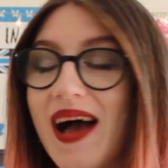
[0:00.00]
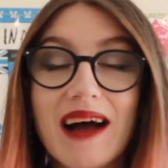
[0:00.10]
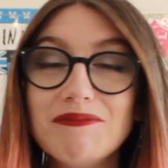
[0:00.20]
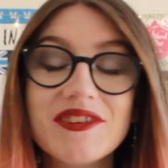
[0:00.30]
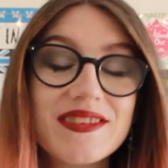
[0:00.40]

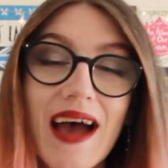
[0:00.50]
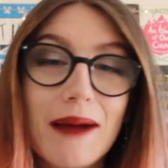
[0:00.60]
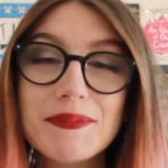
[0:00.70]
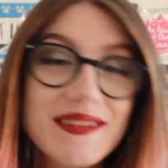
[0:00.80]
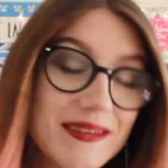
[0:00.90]
I'm just
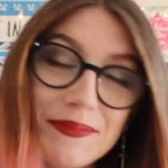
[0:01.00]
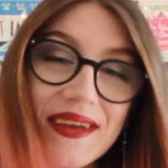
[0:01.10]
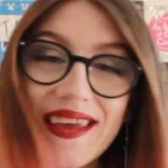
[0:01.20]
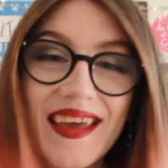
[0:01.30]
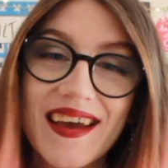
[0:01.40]
happy to
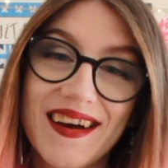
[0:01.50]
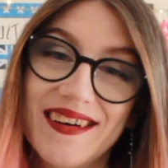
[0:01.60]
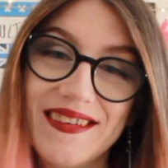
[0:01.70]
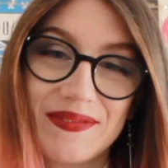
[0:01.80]
be here.